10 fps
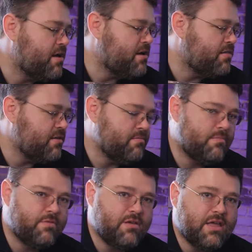Uh, the,
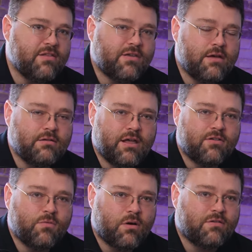the Intel
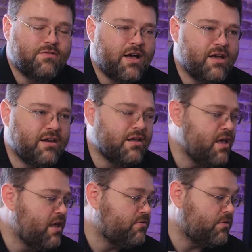NICs worked fine.
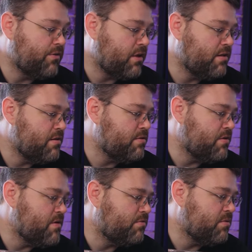As far as I could tell, the
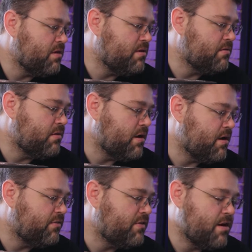USB
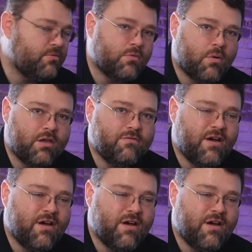uh, setups were working